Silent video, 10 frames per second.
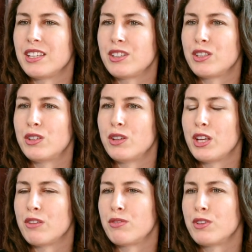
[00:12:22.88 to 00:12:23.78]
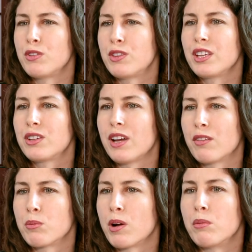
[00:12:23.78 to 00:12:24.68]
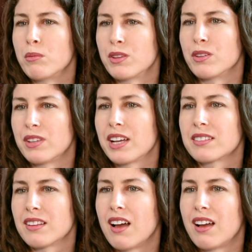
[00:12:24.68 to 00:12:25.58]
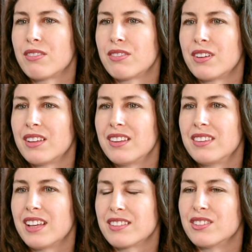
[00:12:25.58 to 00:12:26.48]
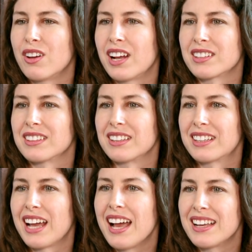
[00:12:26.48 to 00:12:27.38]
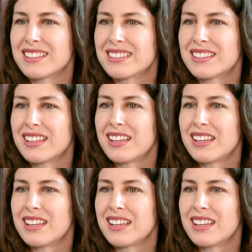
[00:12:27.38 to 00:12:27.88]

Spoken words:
if you think you have a problem with your sex life, that's not actually the case.